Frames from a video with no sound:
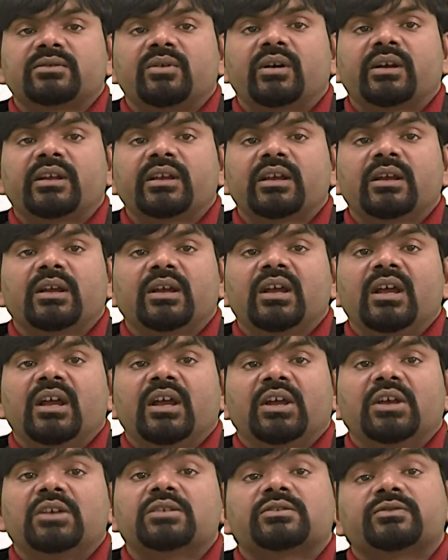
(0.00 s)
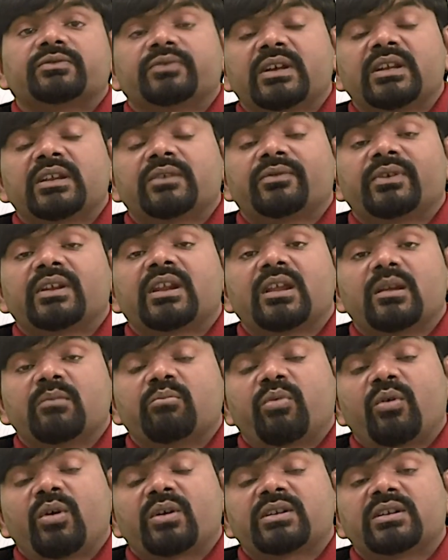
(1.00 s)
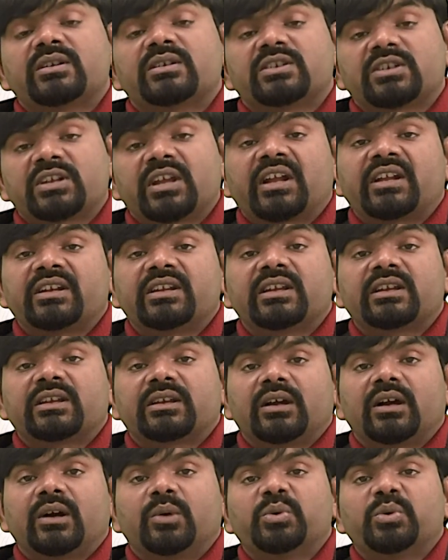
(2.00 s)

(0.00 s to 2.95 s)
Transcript: okay, is very important technique